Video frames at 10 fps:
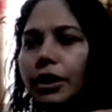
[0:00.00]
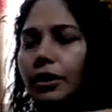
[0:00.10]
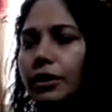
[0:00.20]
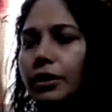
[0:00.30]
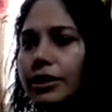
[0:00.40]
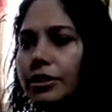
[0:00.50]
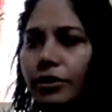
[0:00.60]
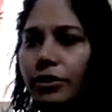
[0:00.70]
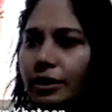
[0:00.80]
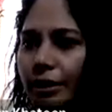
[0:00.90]
uh,
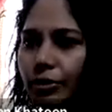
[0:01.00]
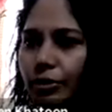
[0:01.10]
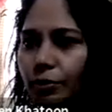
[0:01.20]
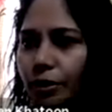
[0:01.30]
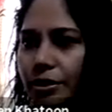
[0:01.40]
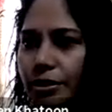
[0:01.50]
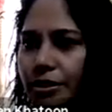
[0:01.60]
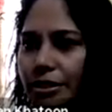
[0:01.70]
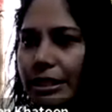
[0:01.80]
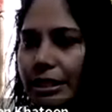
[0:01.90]
escorting them towards their
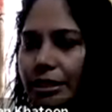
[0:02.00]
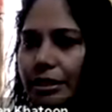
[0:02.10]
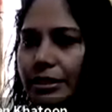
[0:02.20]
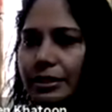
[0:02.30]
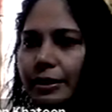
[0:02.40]
seat